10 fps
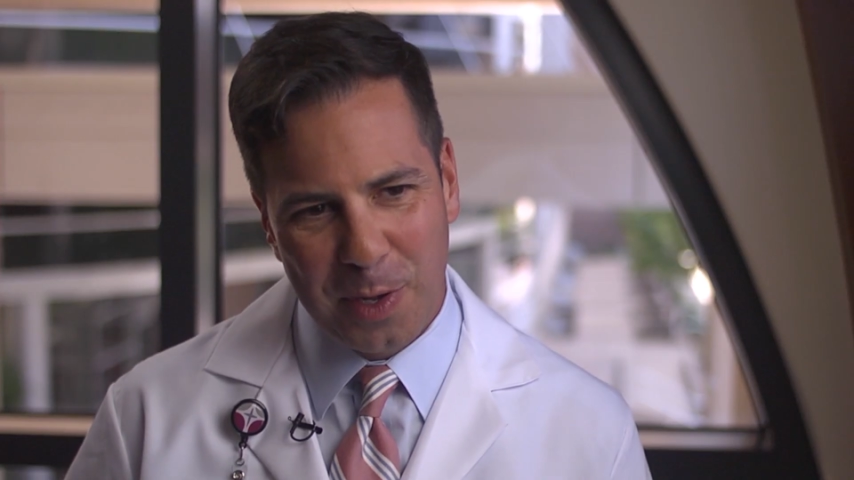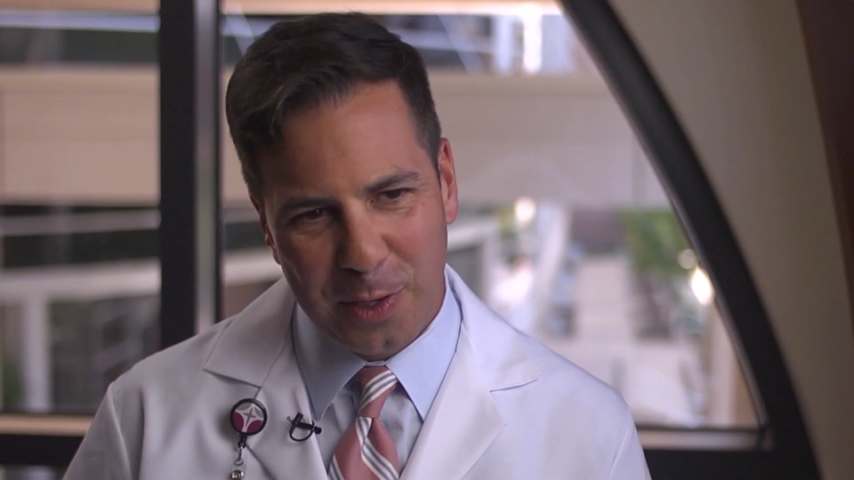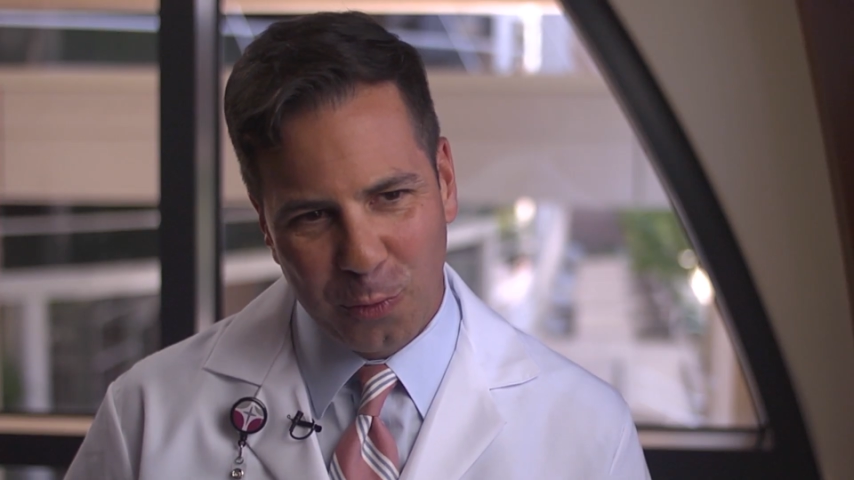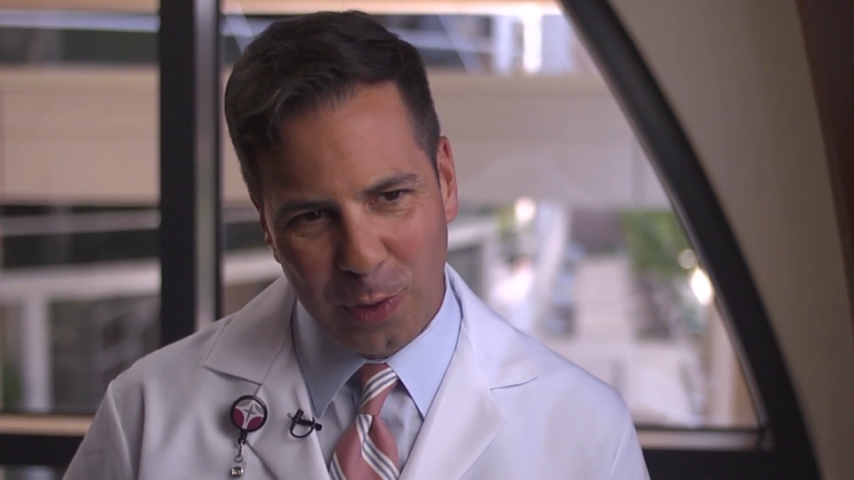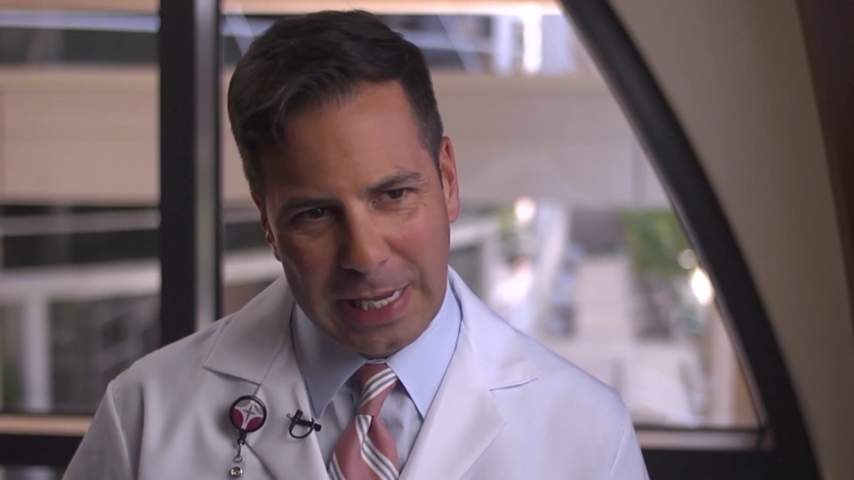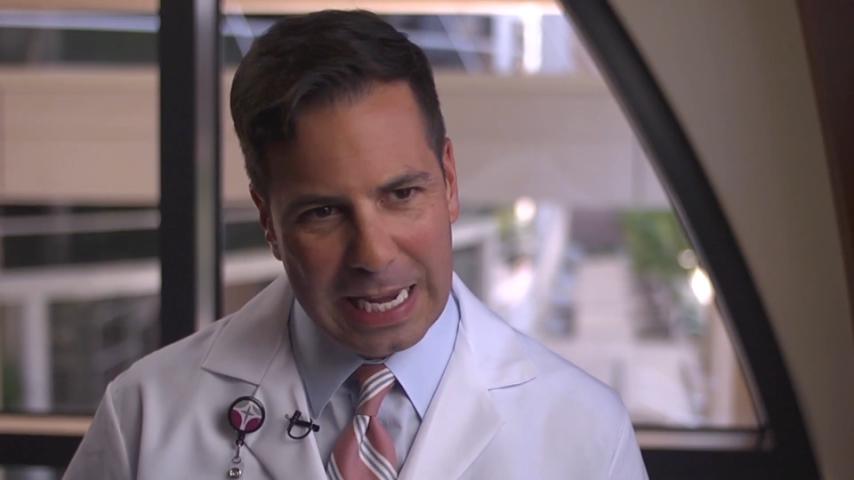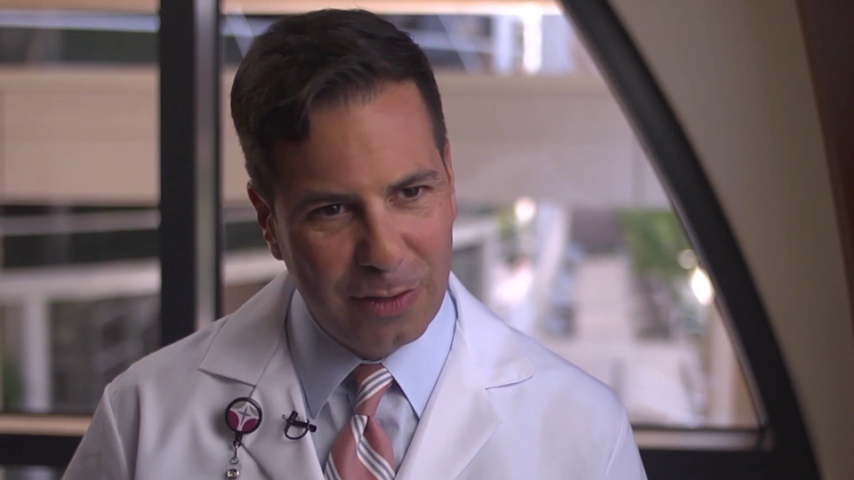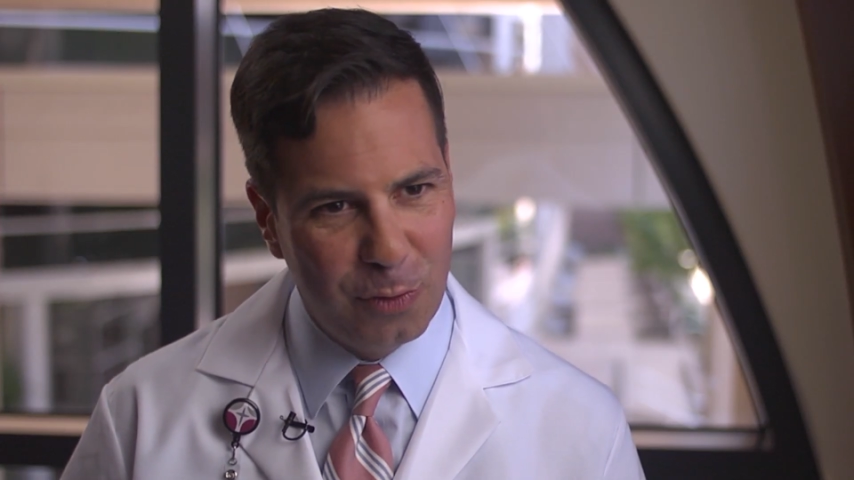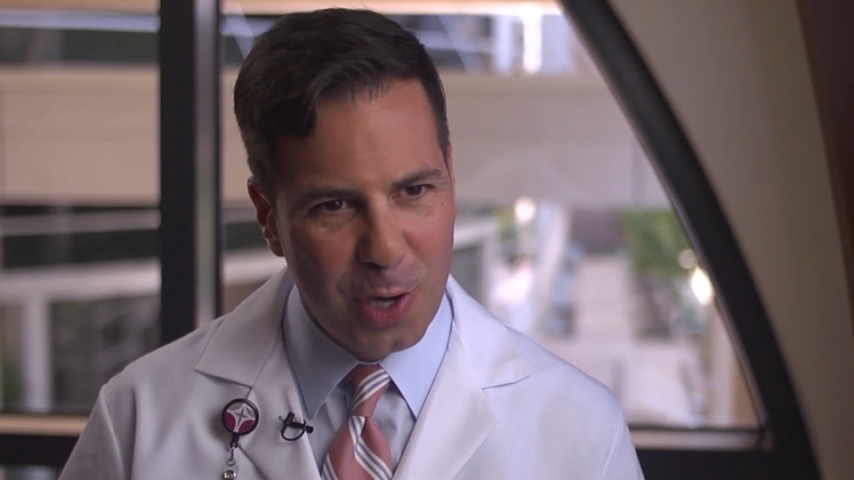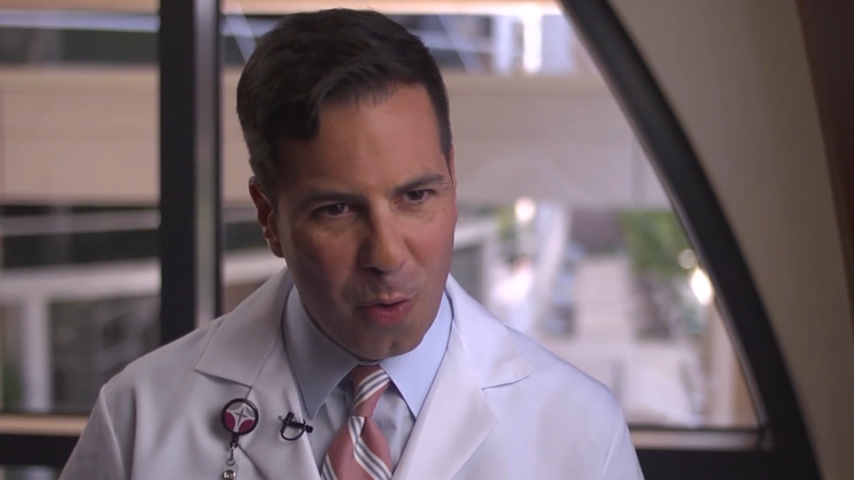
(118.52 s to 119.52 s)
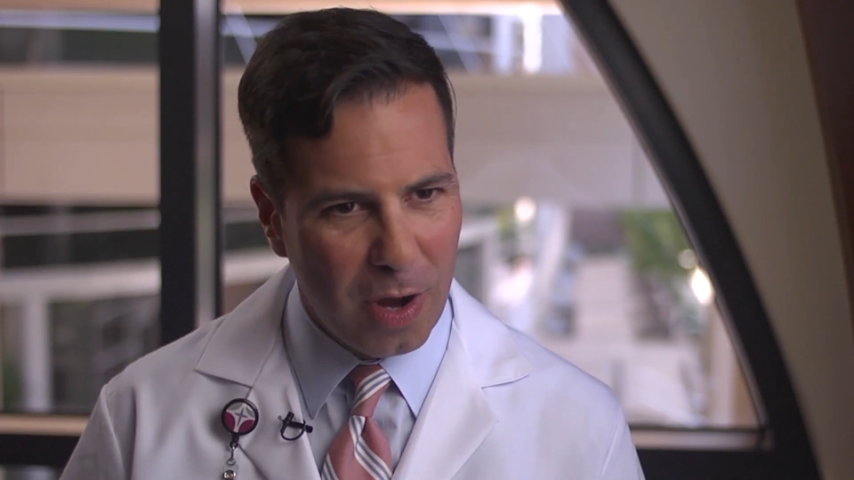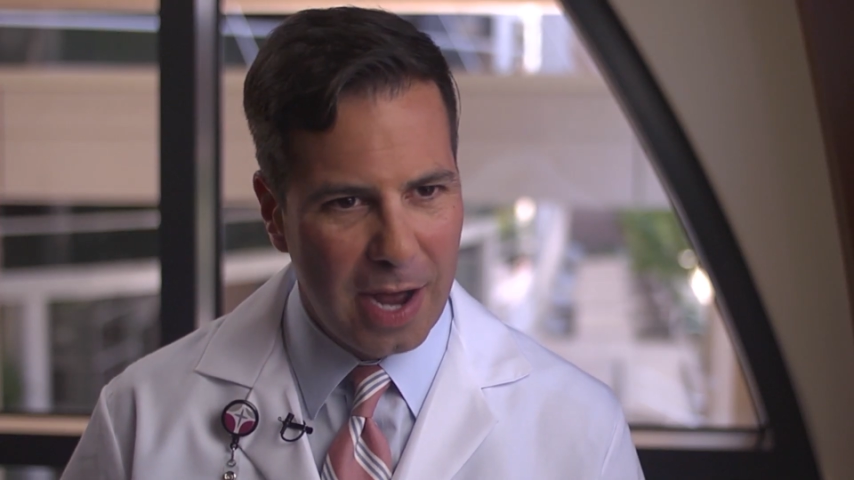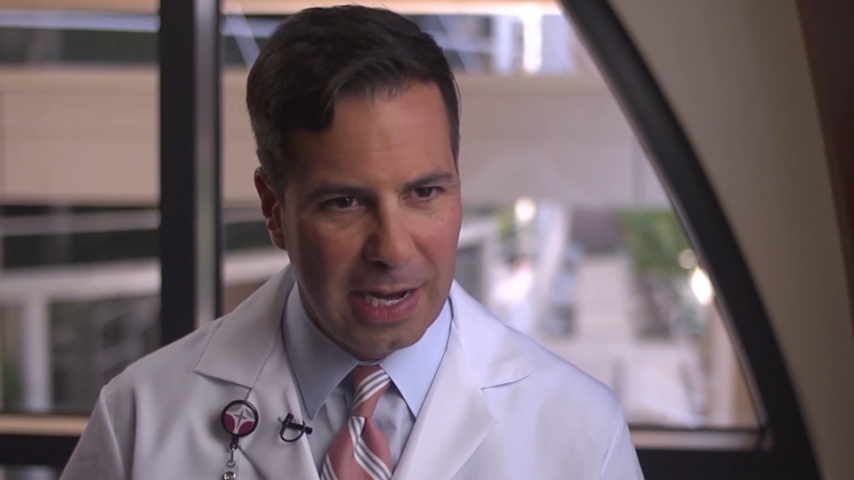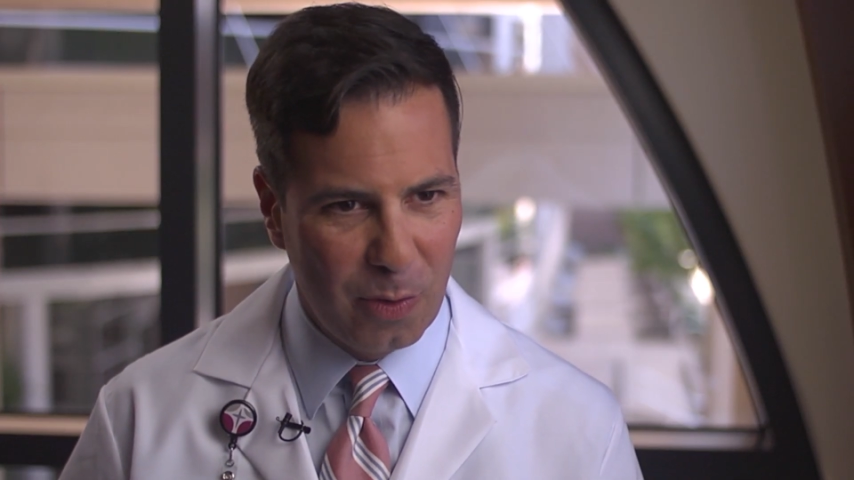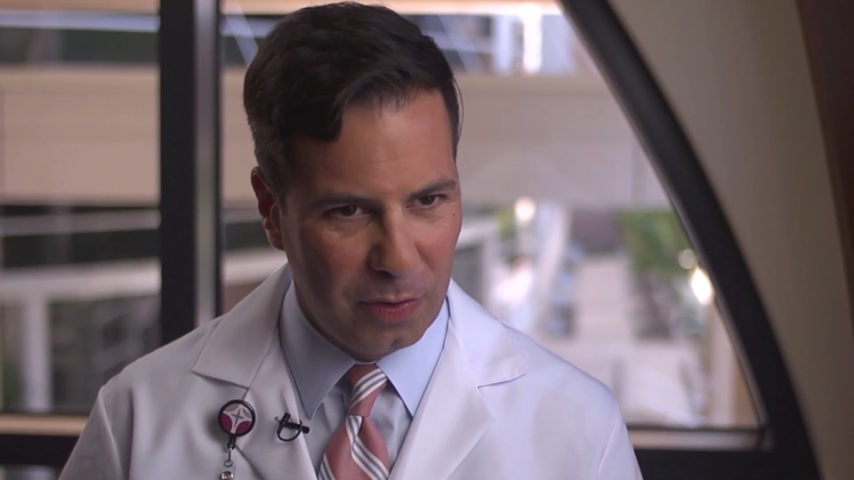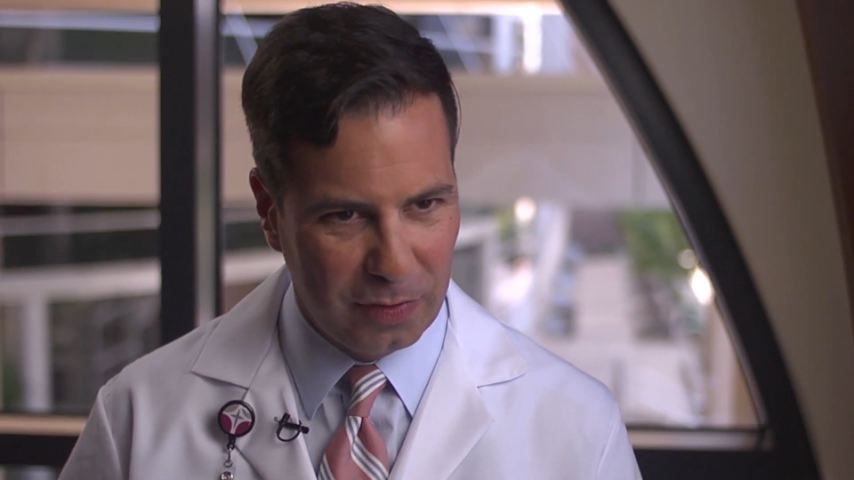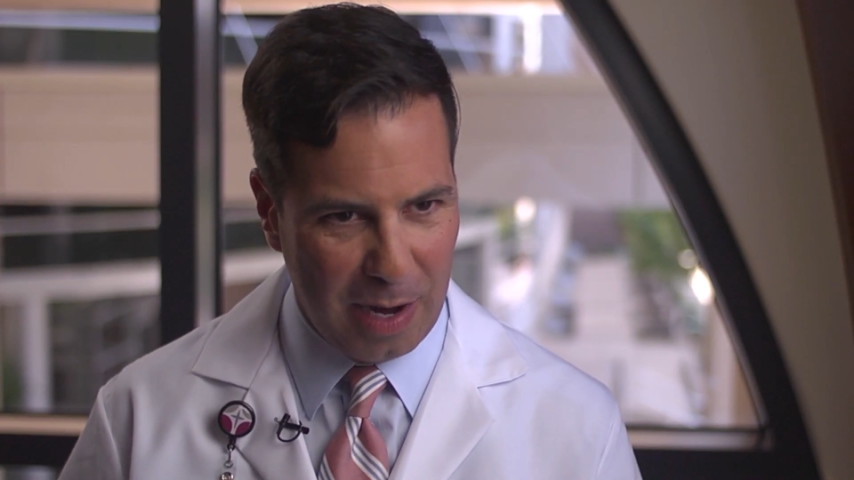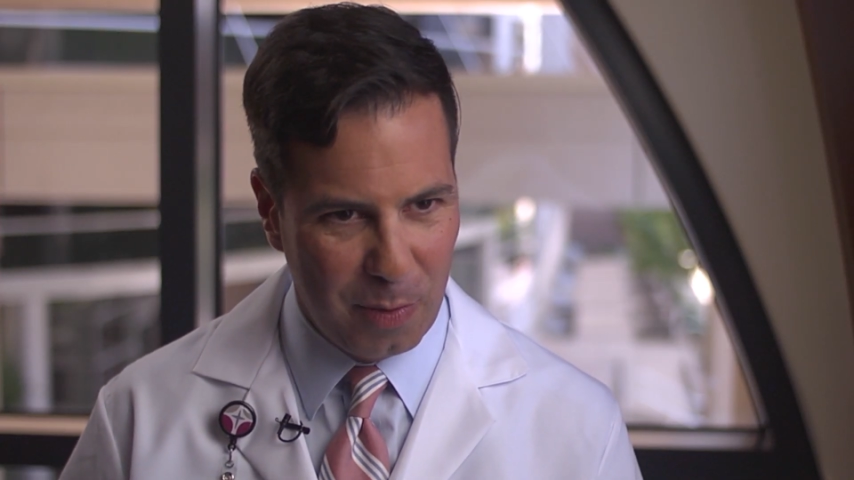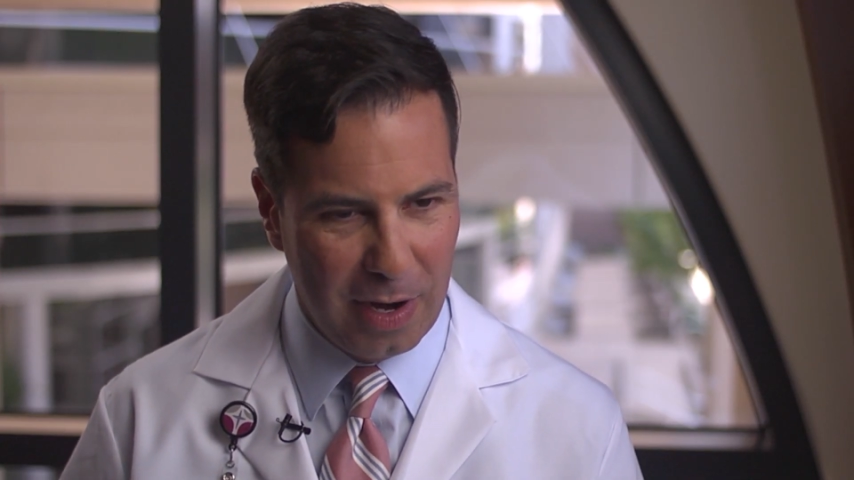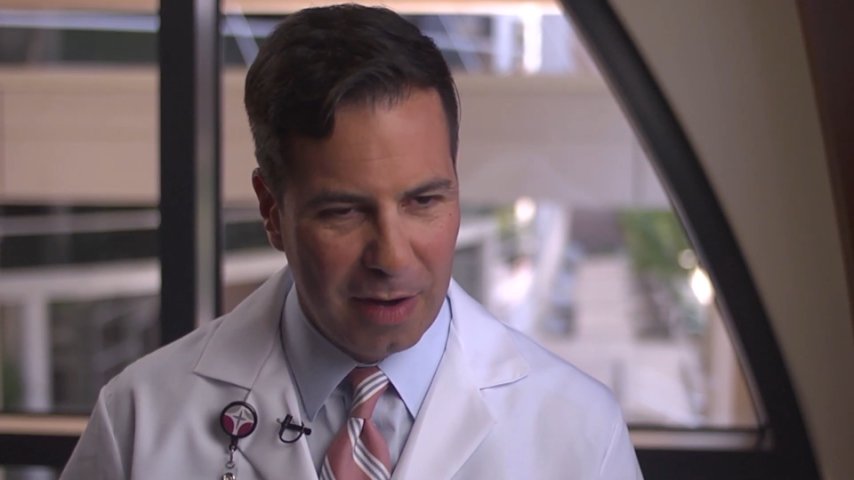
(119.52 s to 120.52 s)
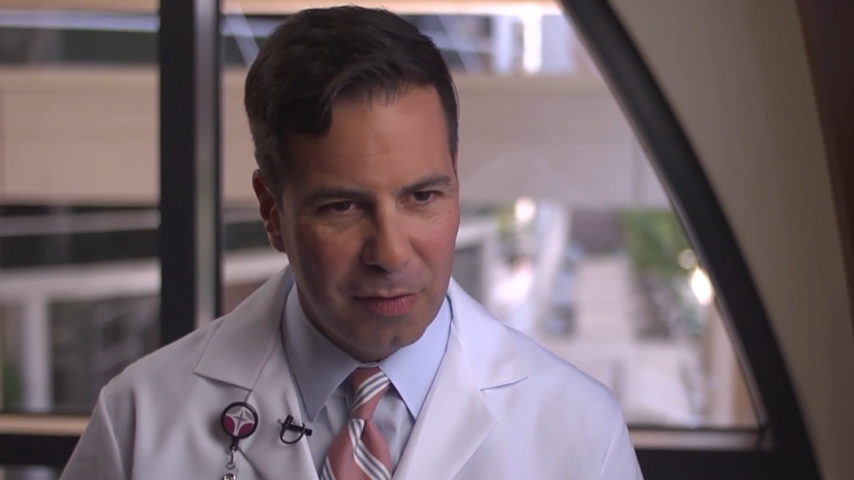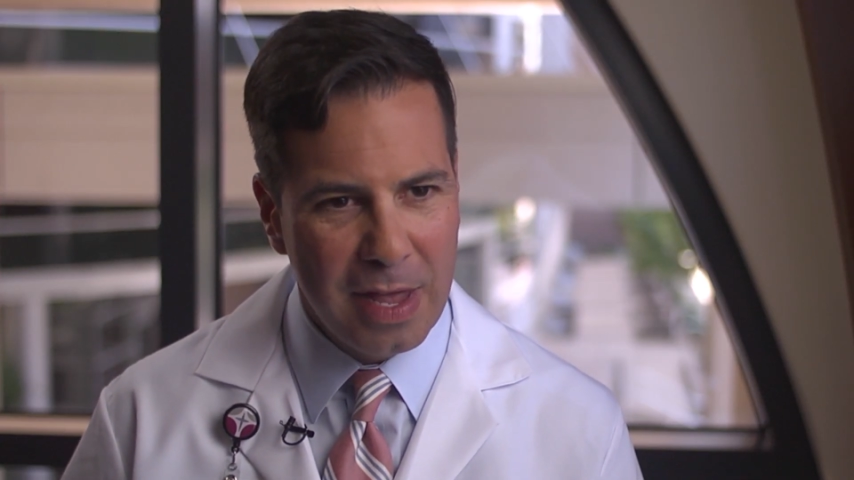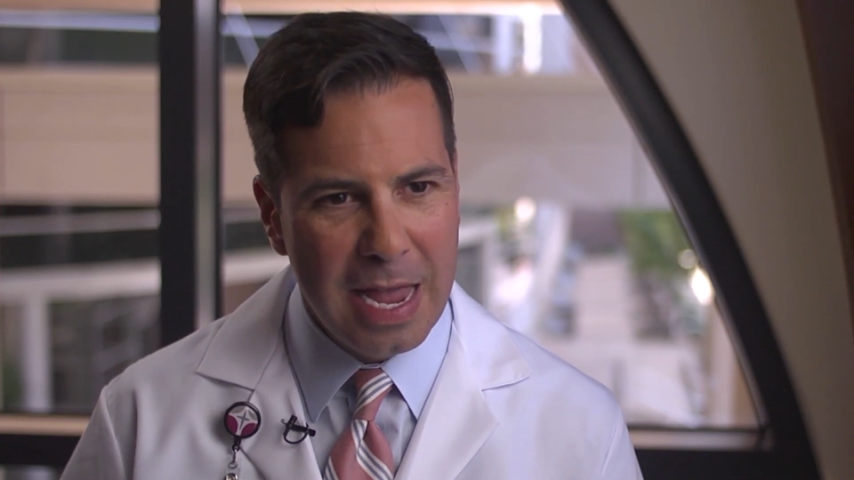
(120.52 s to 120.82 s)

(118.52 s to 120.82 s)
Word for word: There really is no cutting with CyberKnife.